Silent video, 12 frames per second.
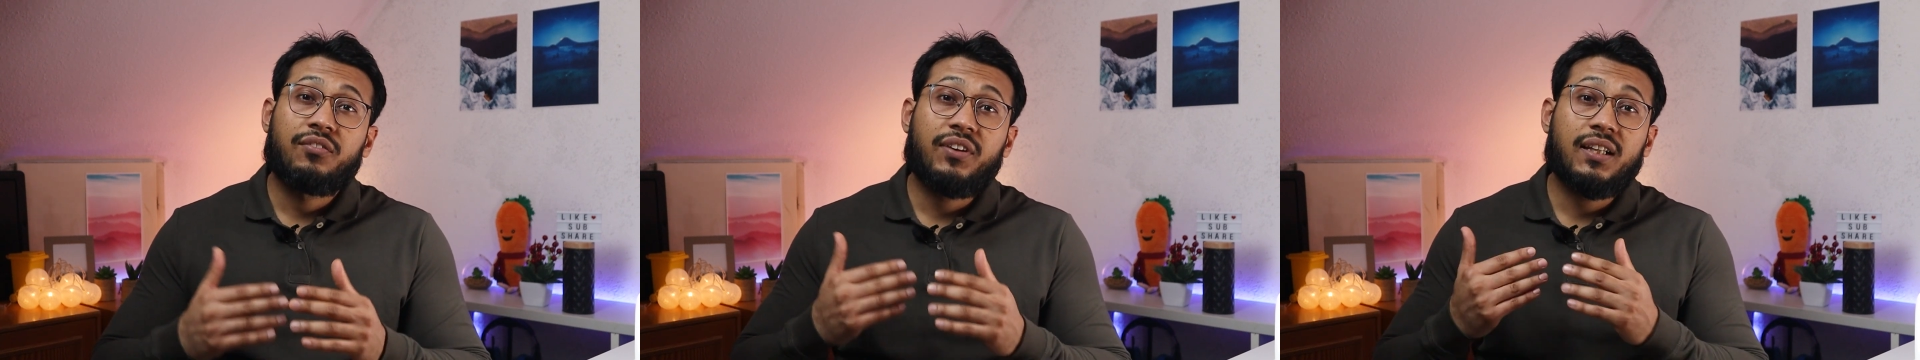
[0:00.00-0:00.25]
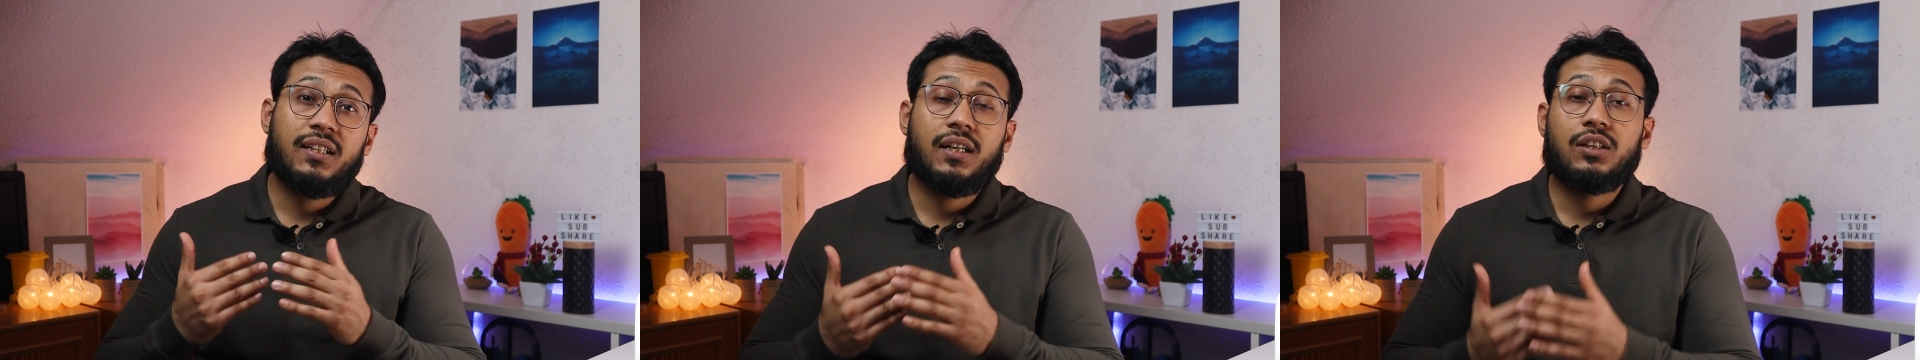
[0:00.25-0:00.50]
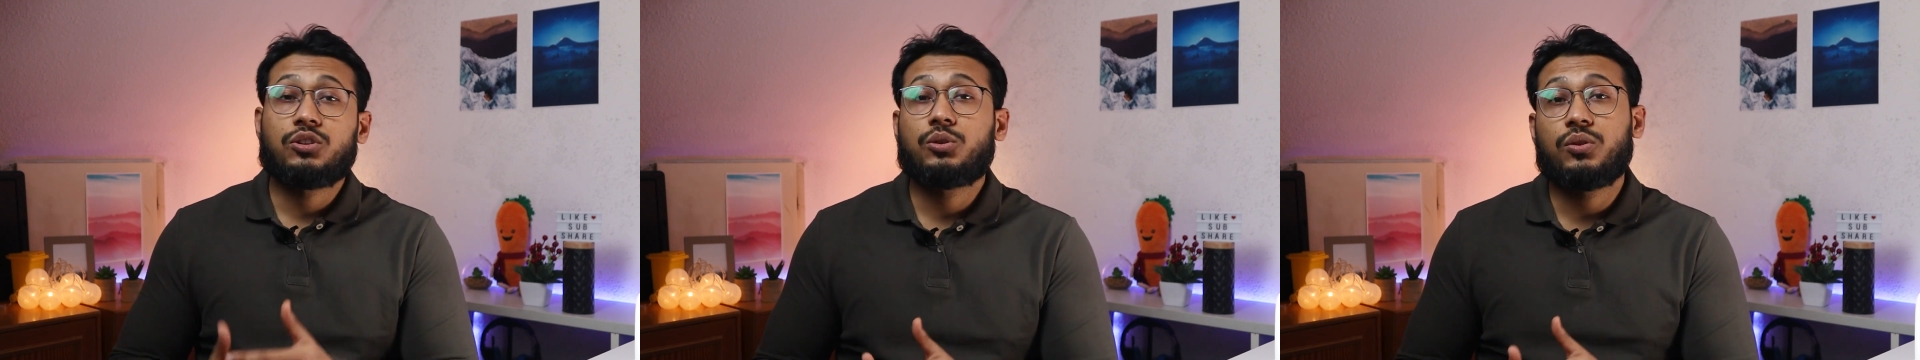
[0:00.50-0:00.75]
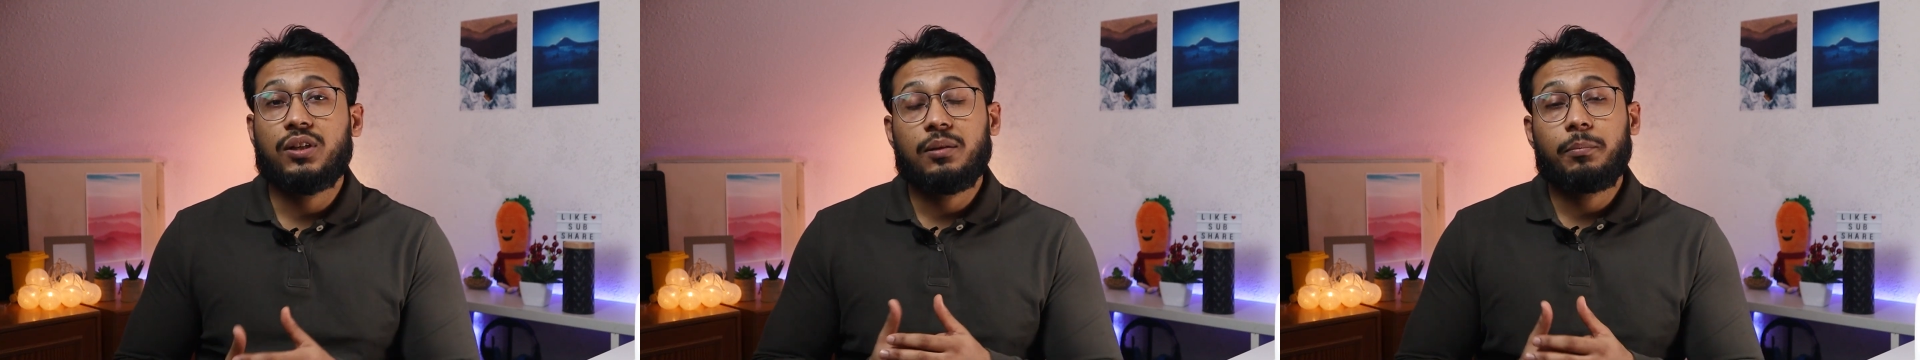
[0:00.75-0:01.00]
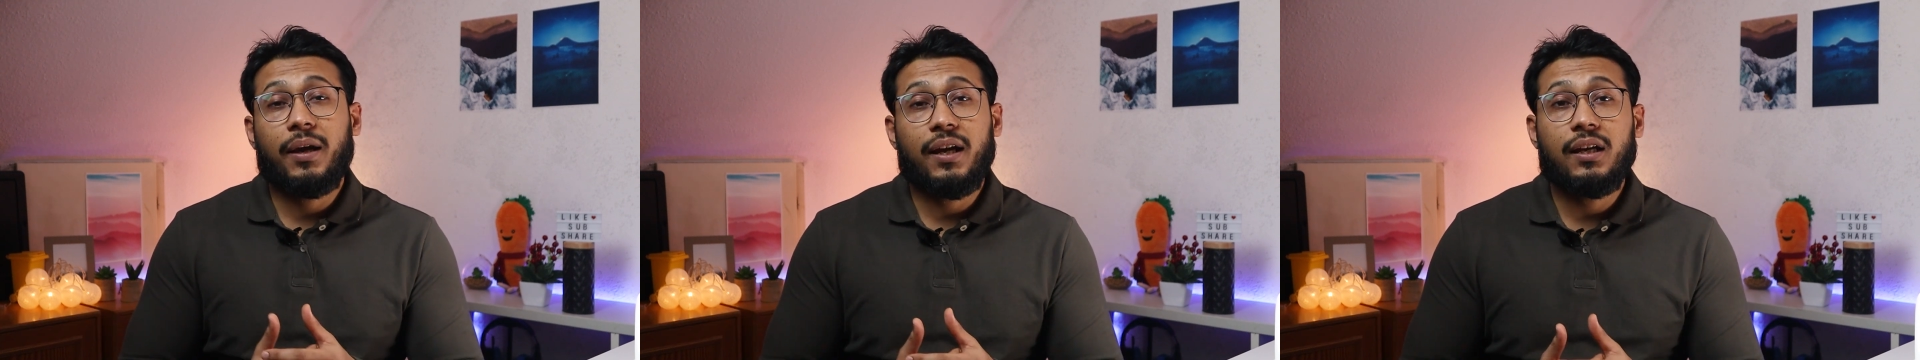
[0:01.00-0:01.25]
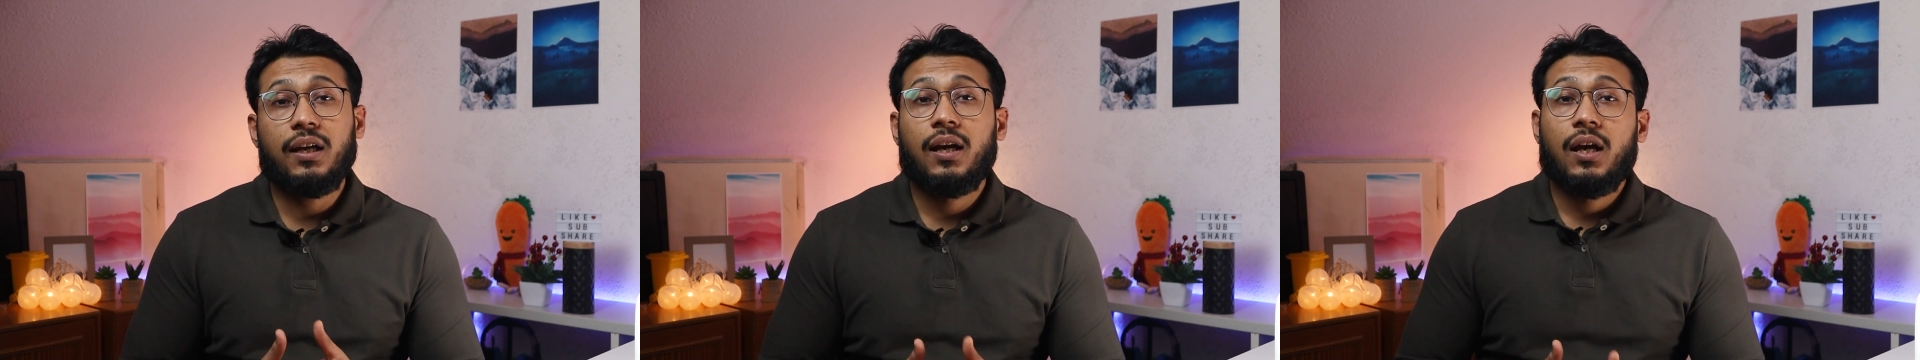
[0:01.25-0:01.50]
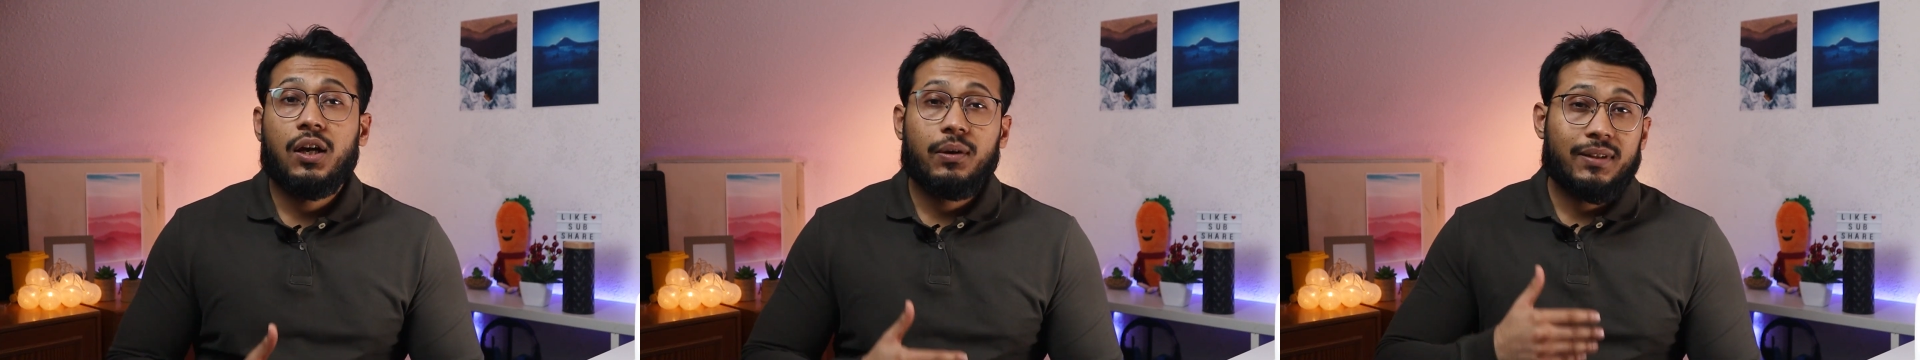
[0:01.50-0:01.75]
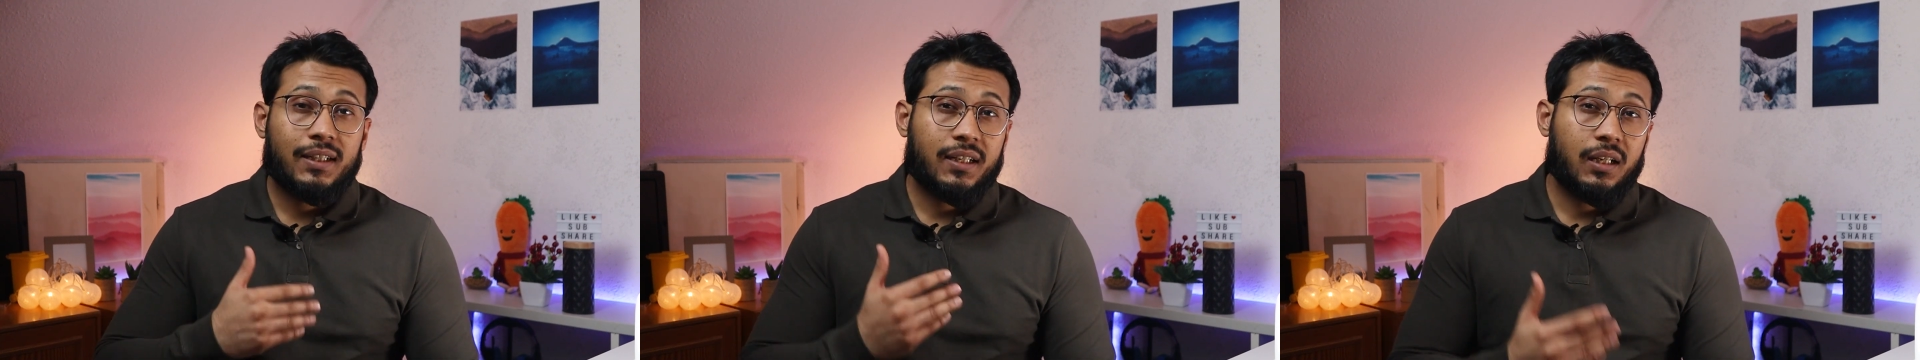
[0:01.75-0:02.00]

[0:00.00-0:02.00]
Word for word: via the custodian bank when the